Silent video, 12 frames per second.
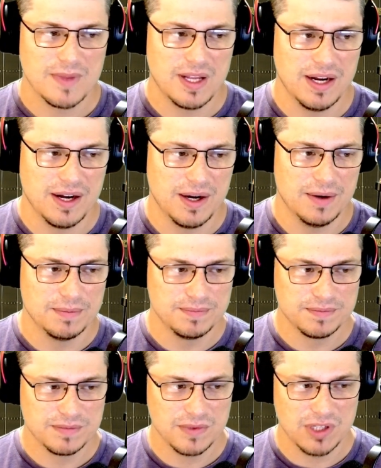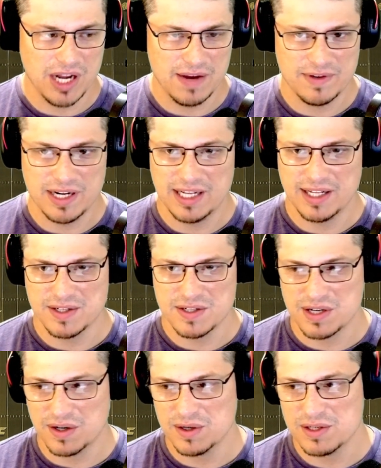You know, do you have any
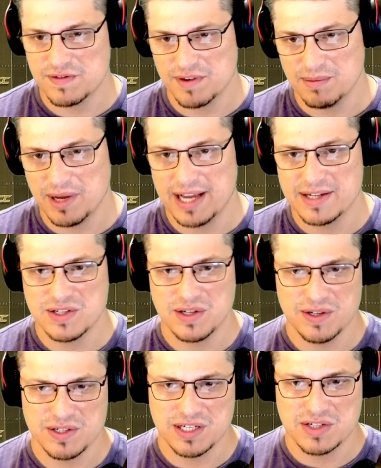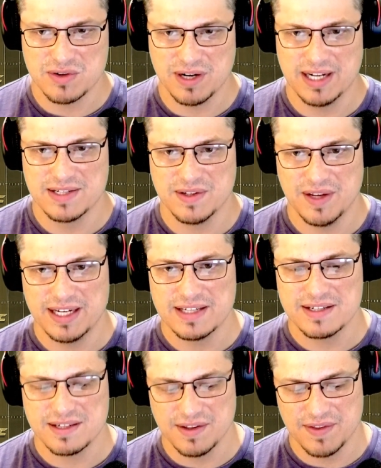concerns from last year as it
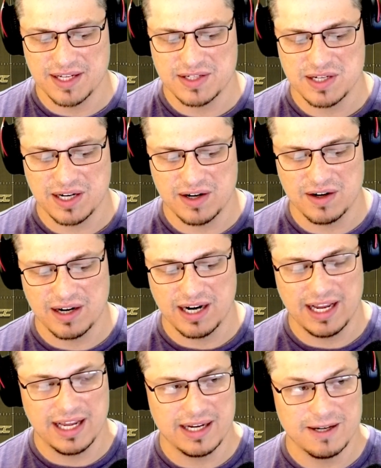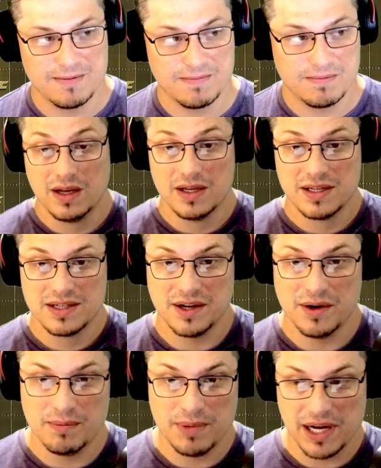translates to this year? And
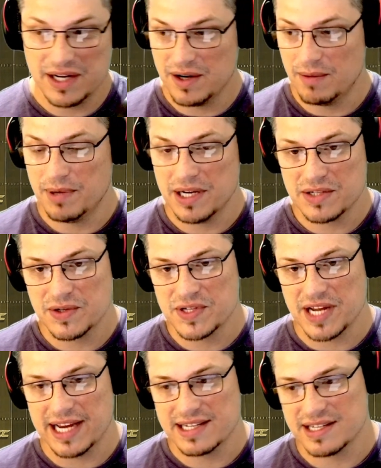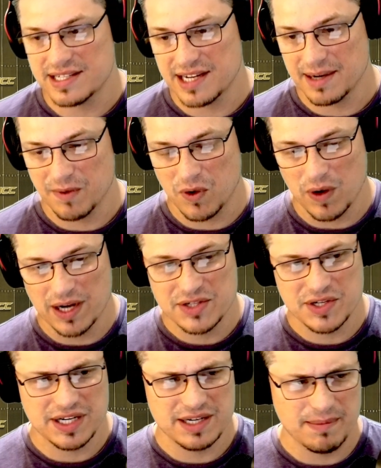so, but, you know, Buster's asked the same
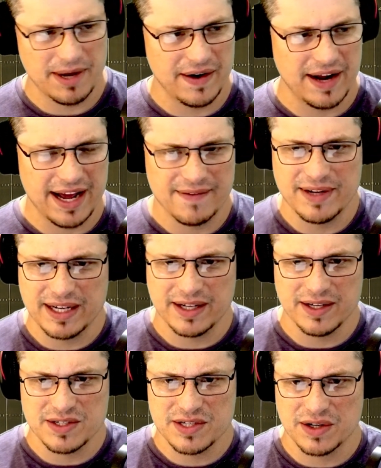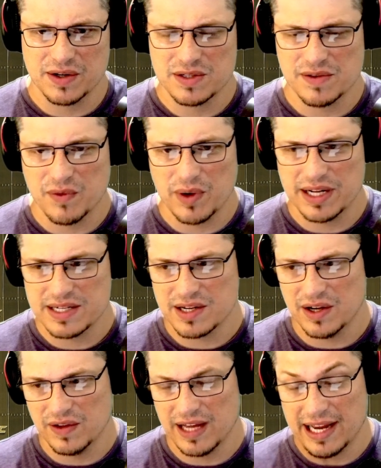question about having concerns of what he
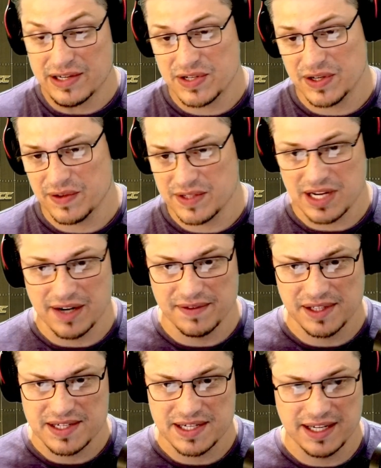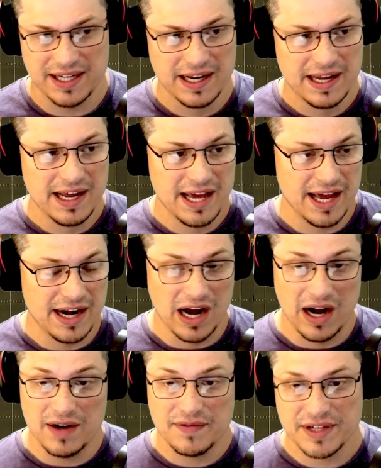saw last year. This obviously an
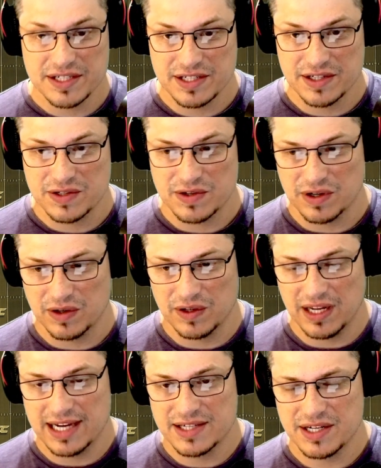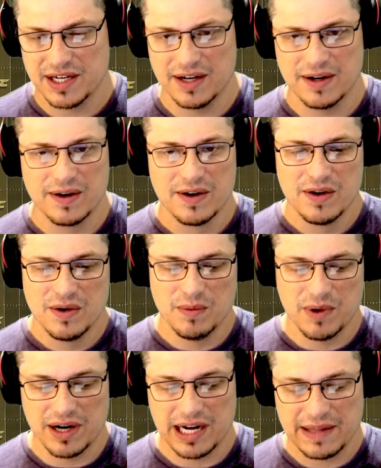offense that struggled last year.
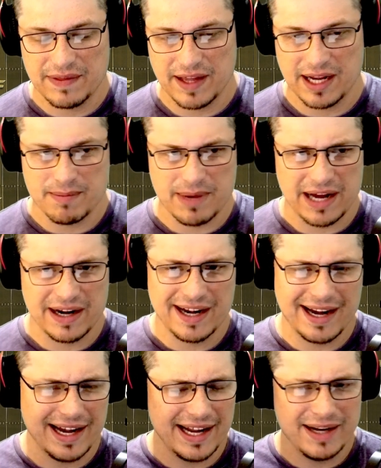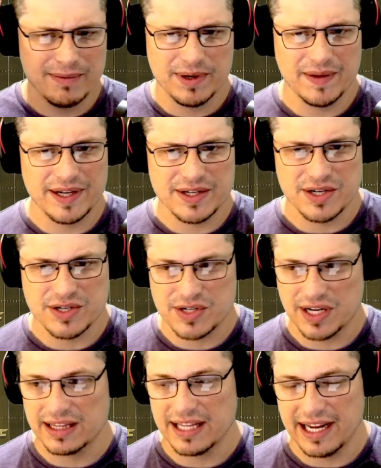What did he think about it? And he really just
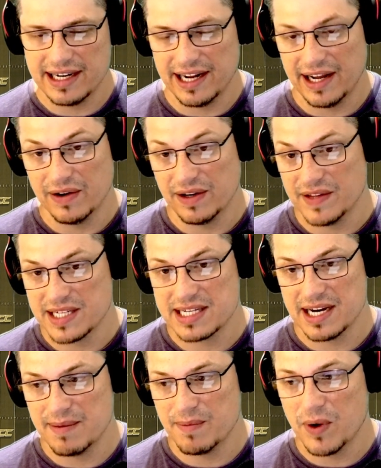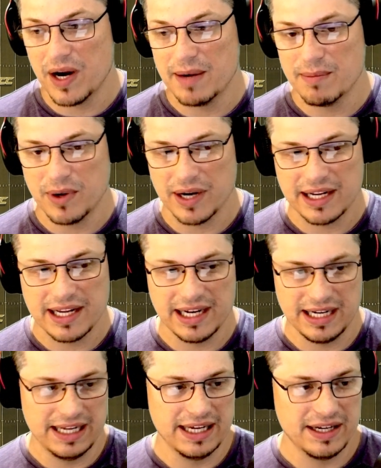shut that down in the same way Brent Key
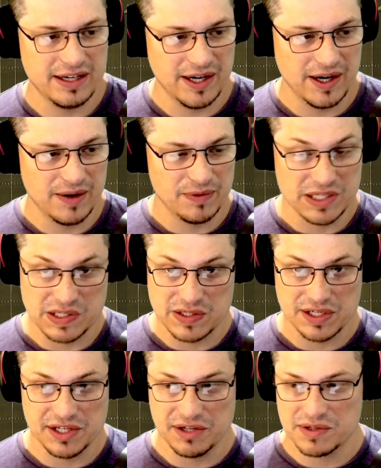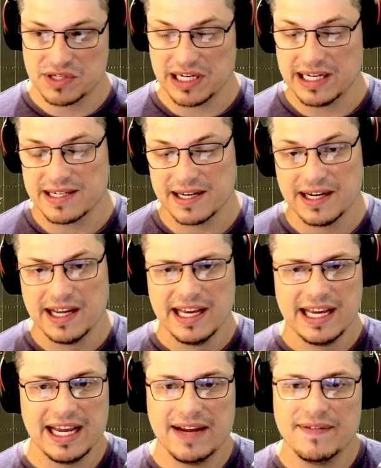did. You know, this is a new season.
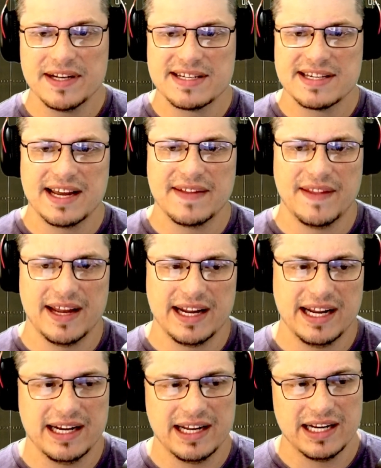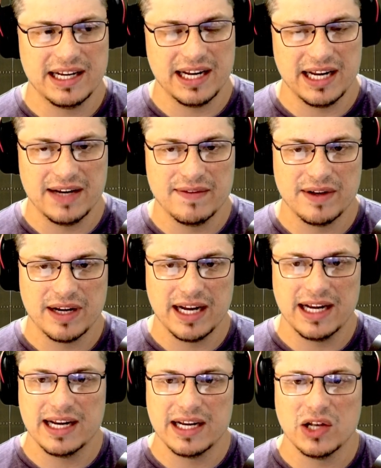He even said that he
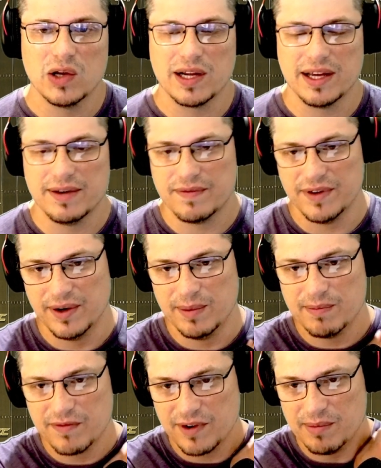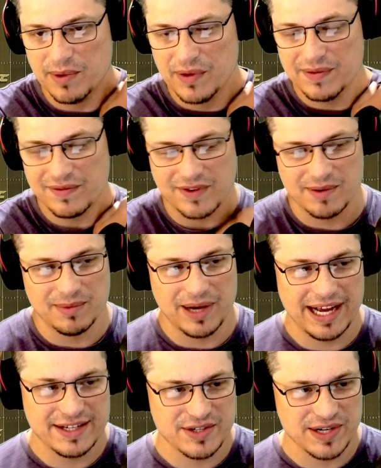didn't look at film from
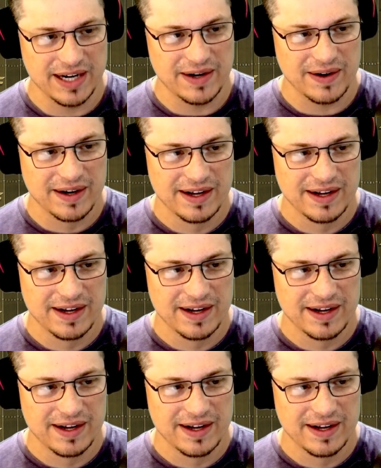last year.